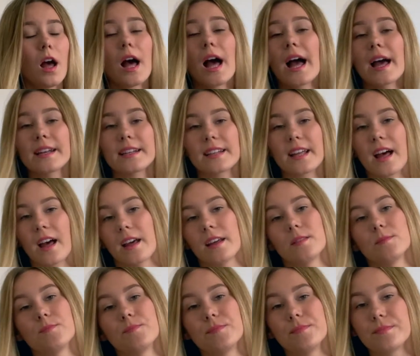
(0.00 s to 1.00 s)
and
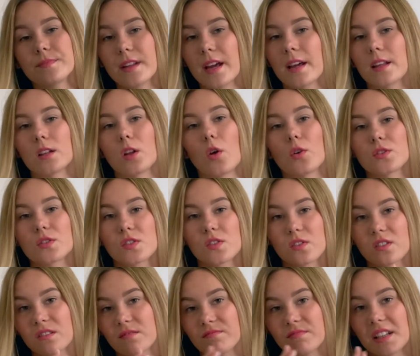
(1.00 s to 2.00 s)
I
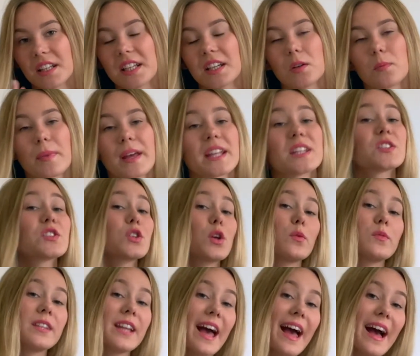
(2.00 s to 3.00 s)
lost a little bit.
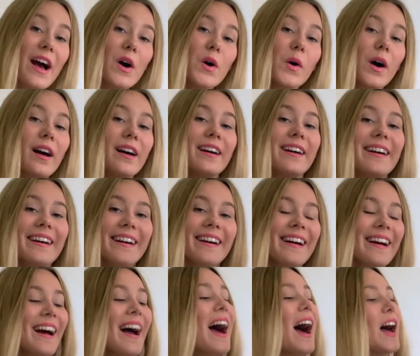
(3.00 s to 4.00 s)
So now
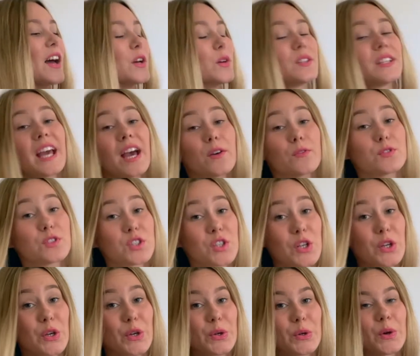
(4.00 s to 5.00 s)
I only have
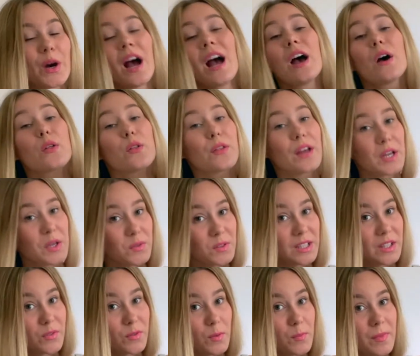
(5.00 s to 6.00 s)
two.
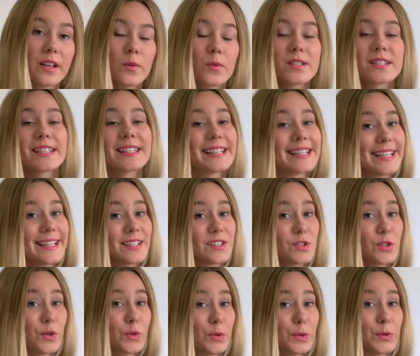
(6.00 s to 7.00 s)
Thankfully for me, it was the
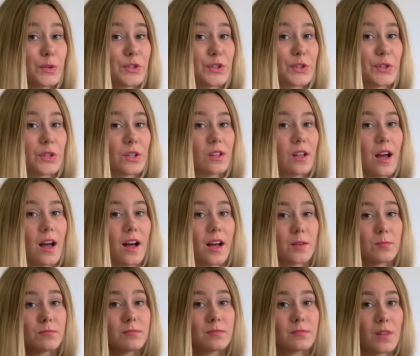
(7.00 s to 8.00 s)
least crucial
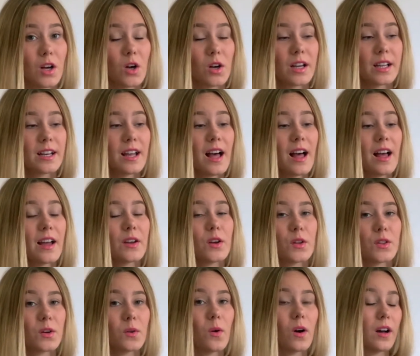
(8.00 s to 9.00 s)
hook and eye,
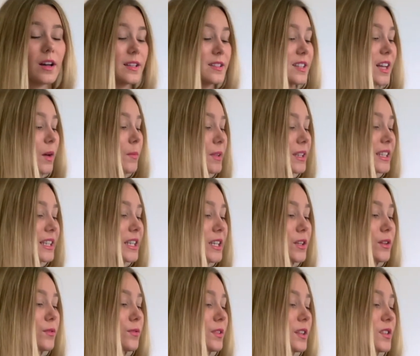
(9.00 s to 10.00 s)
otherwise I
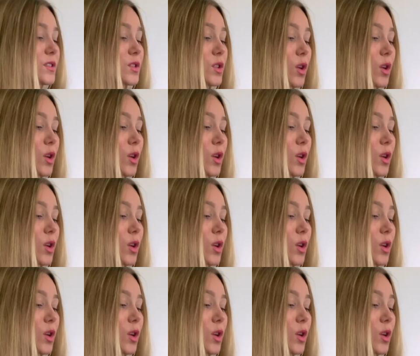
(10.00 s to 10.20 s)
believe this